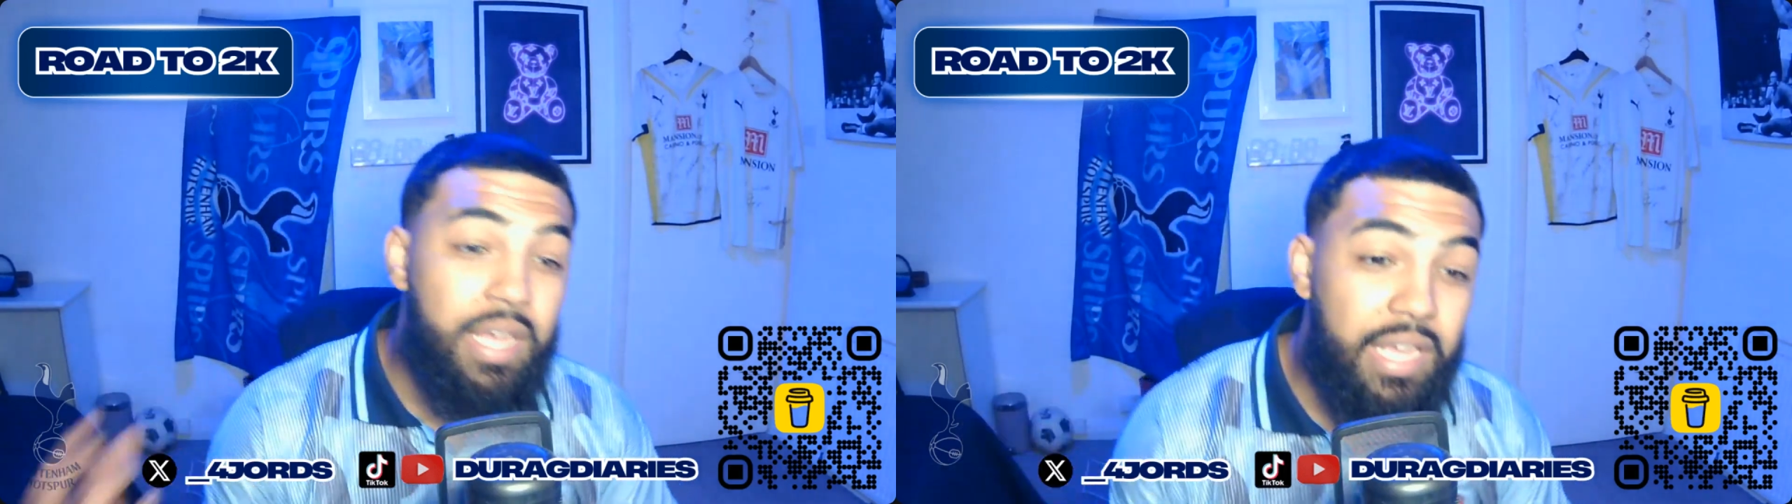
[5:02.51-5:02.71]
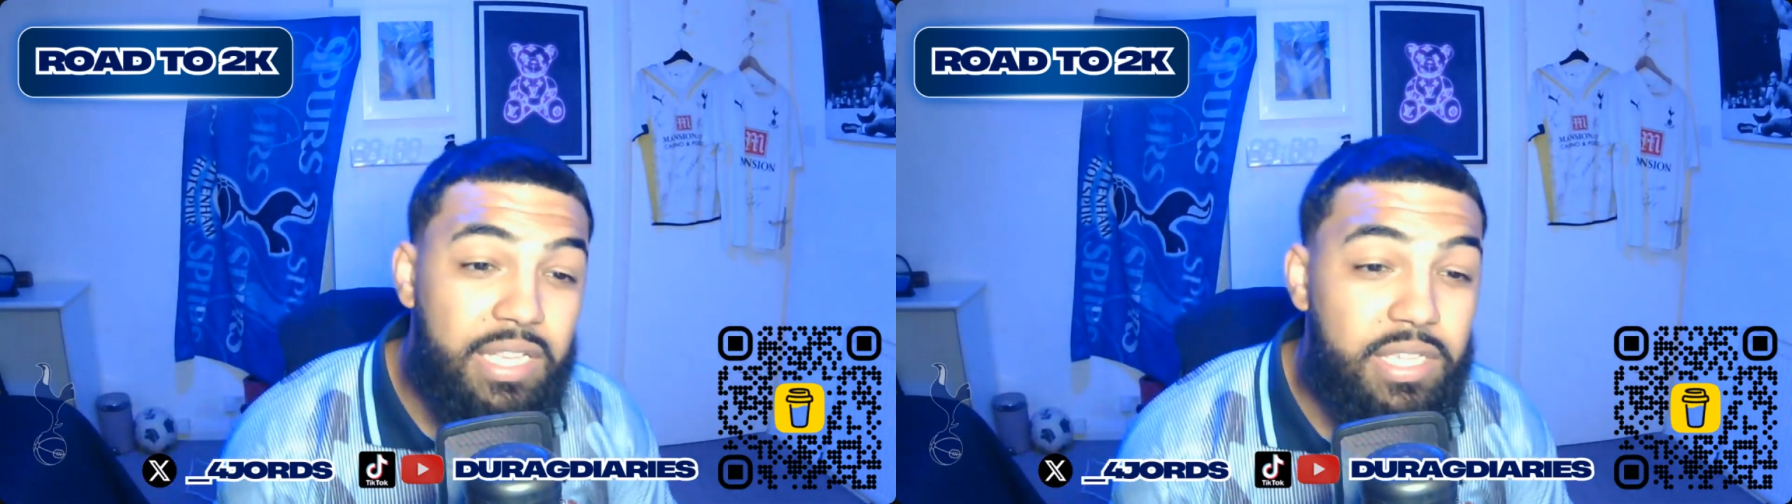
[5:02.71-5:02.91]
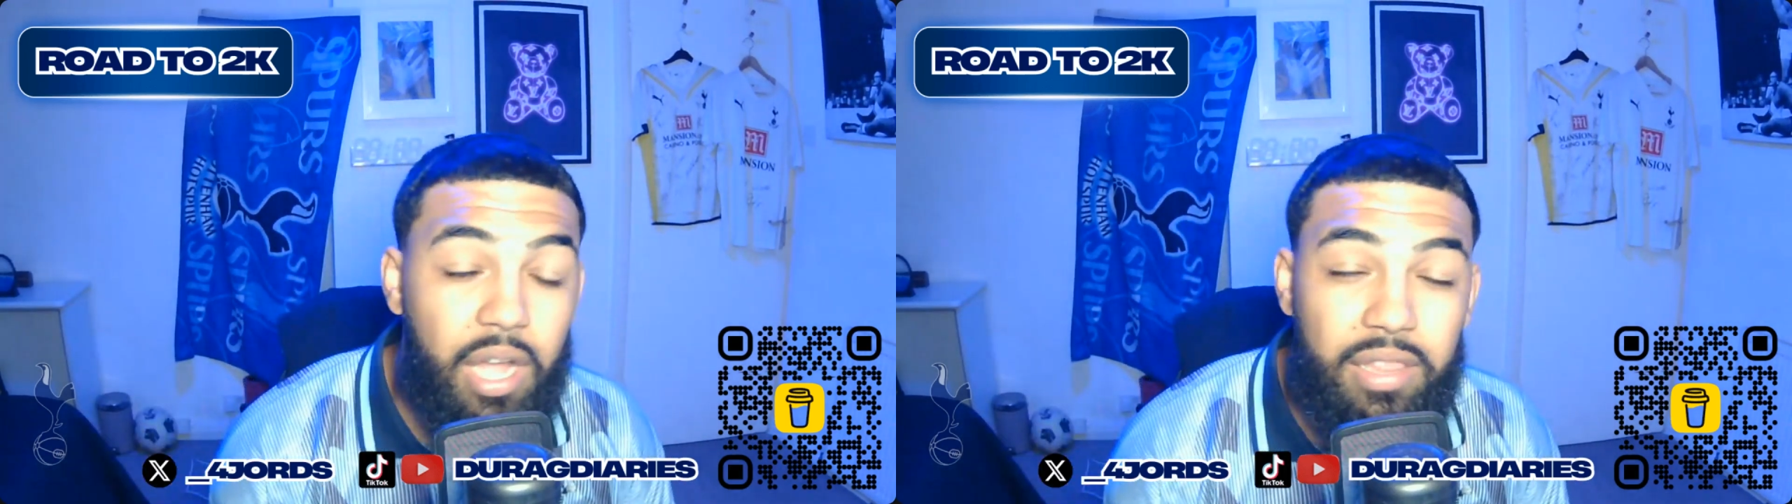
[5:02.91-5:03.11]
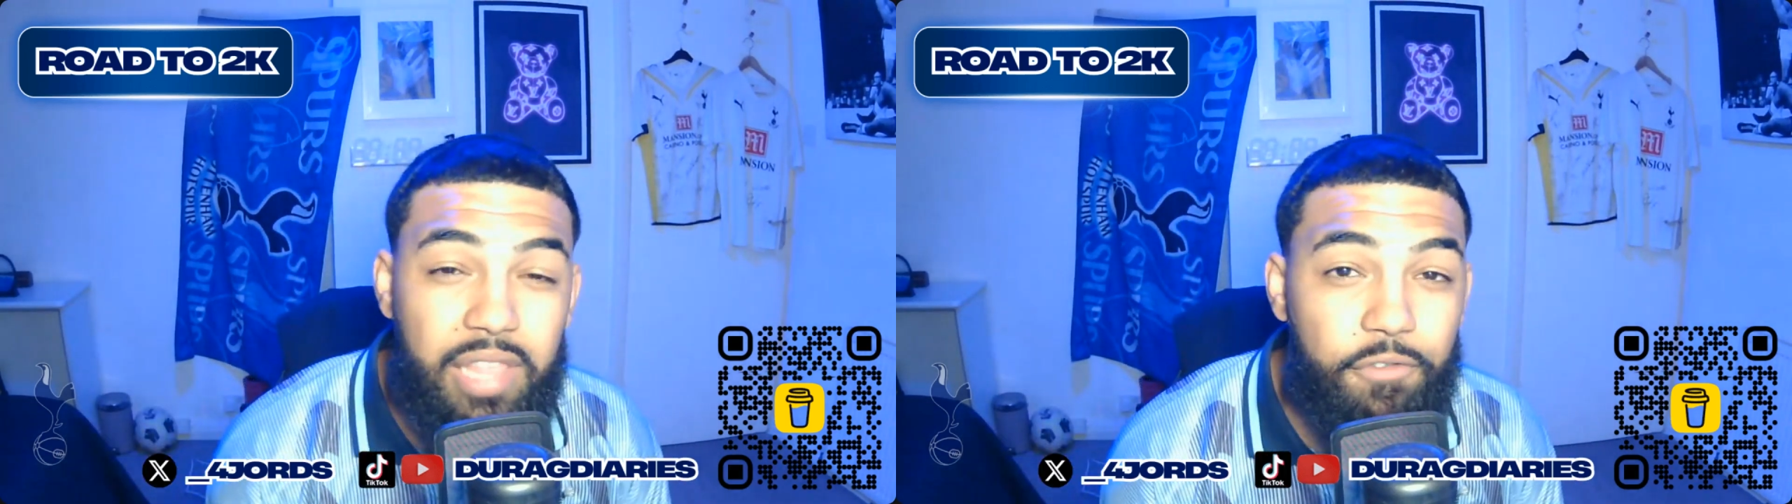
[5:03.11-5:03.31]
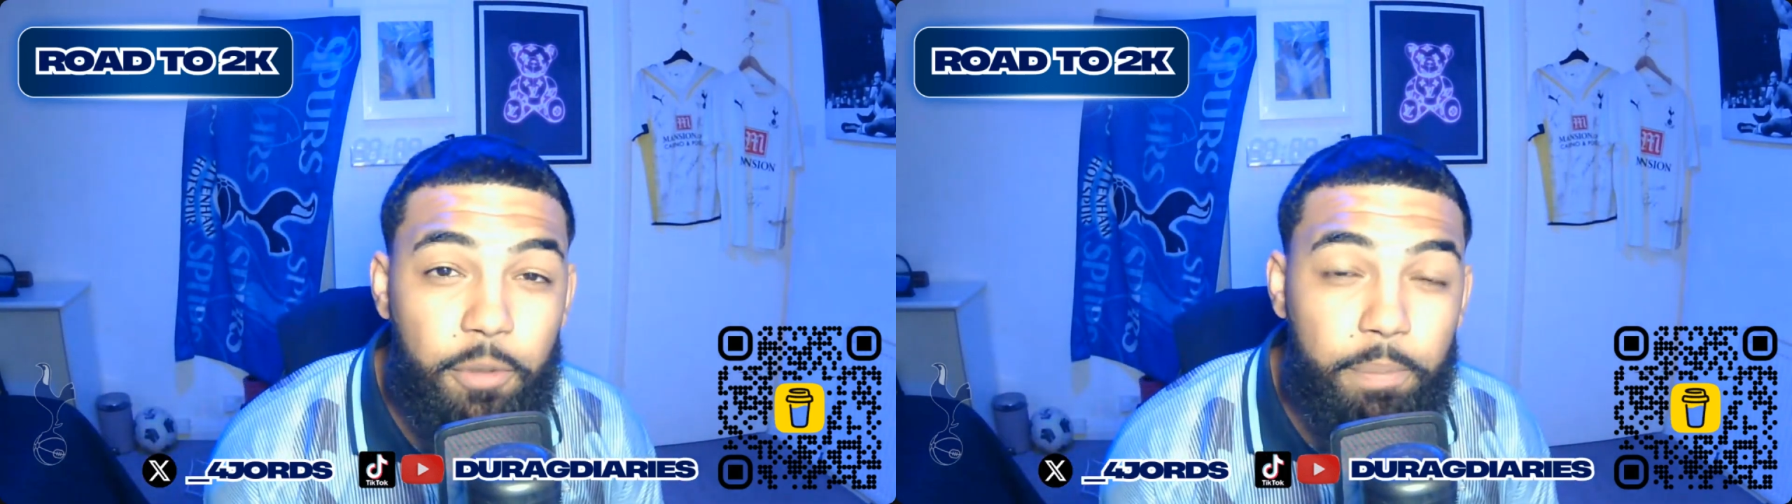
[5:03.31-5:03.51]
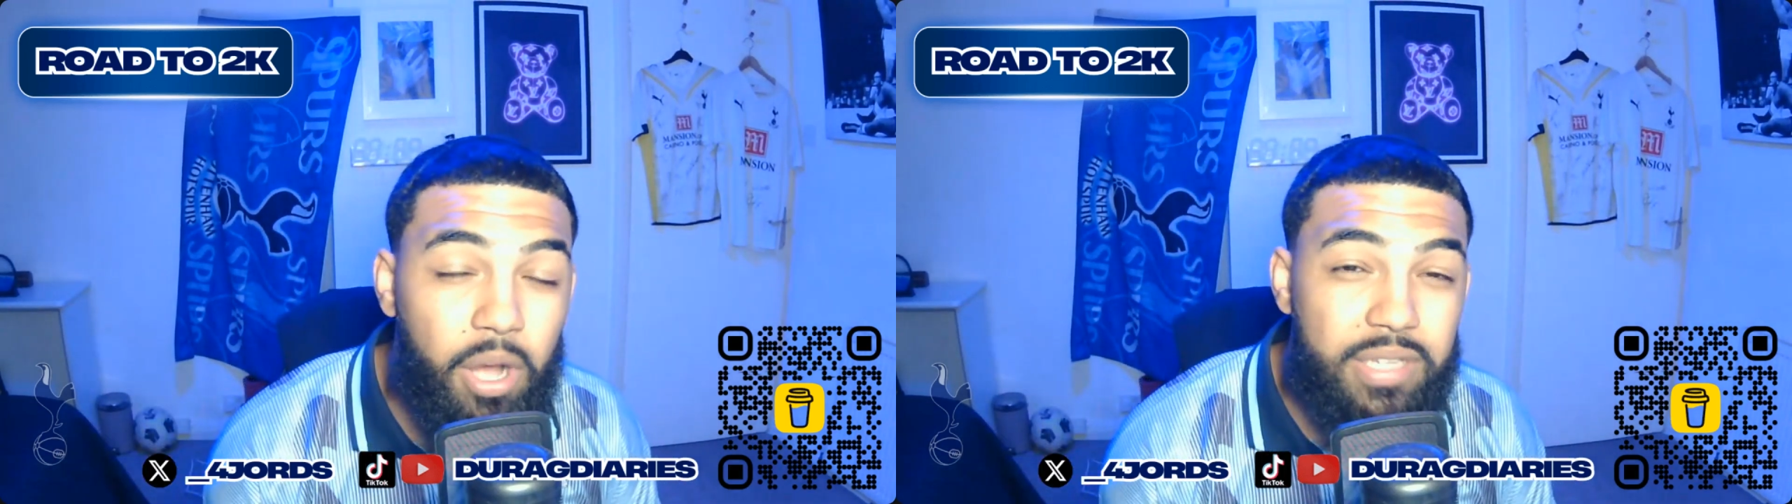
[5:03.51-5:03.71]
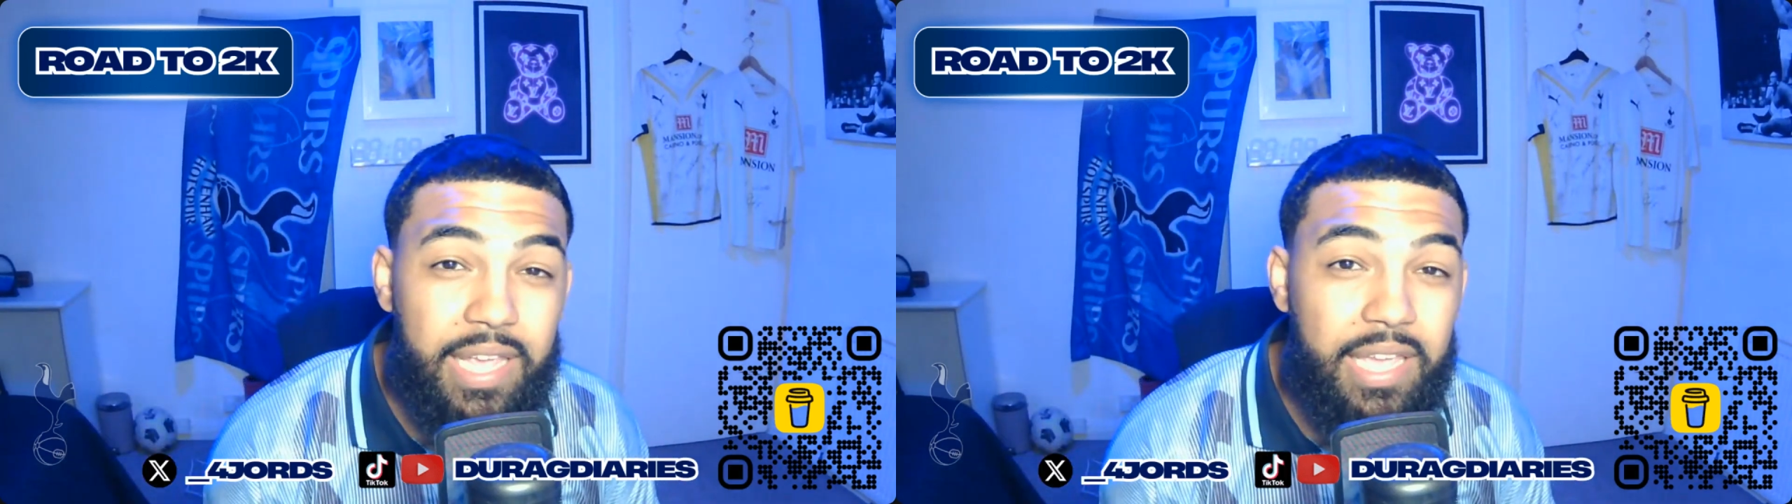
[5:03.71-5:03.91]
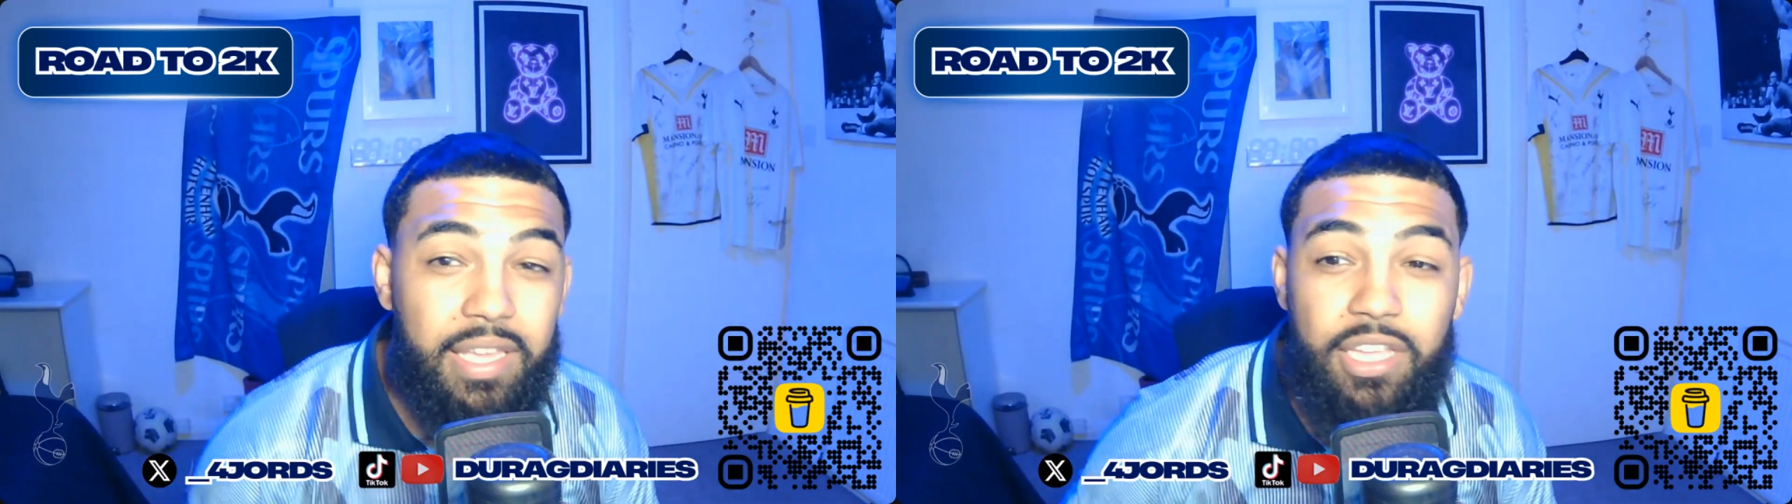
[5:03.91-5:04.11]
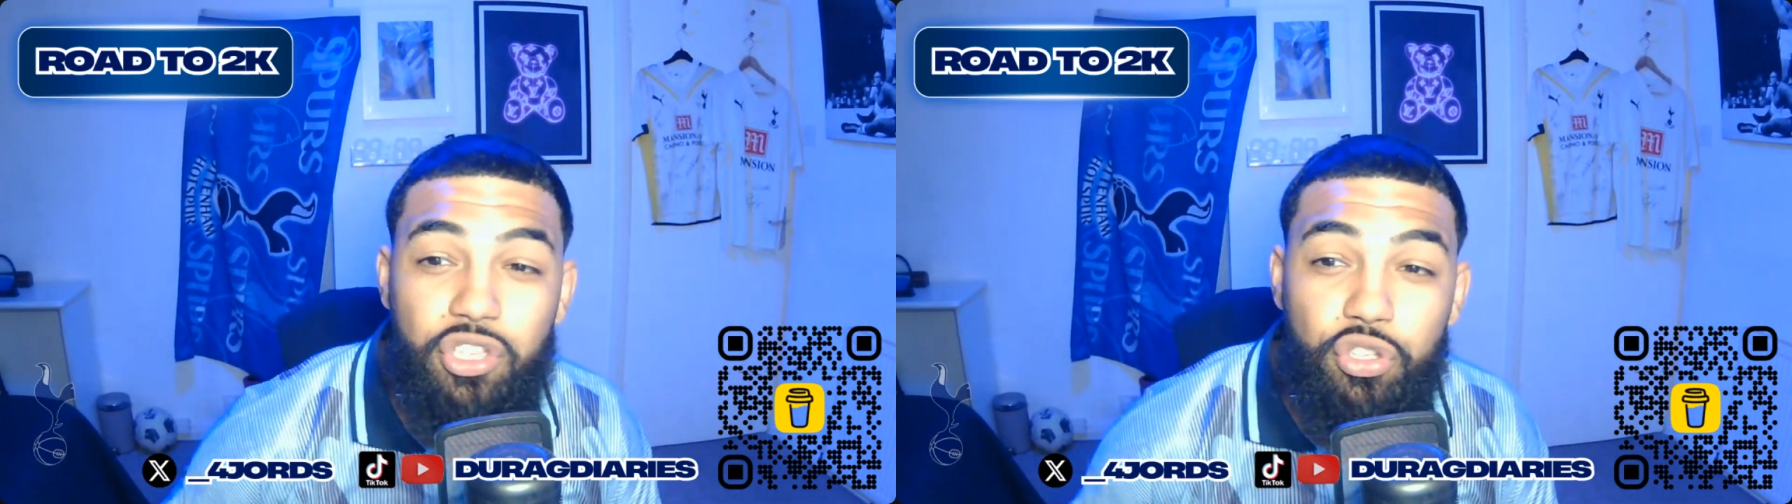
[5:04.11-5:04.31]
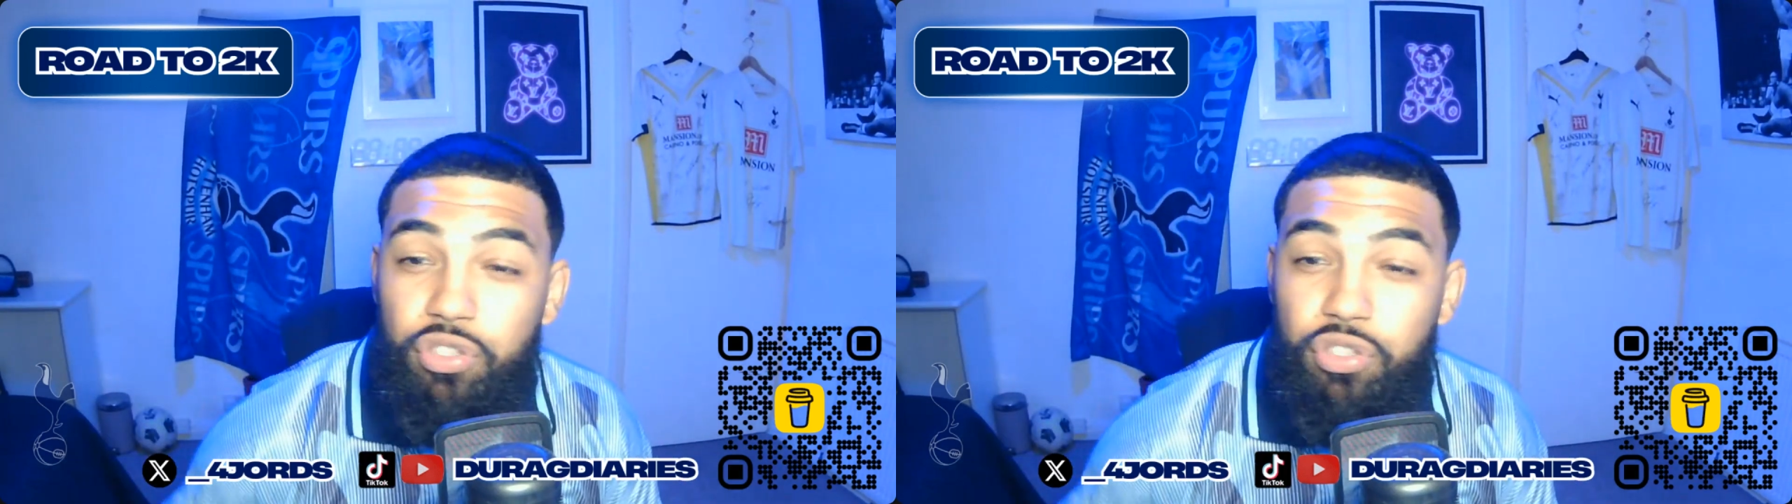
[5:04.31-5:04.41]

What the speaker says: he's done that for the past 8 years.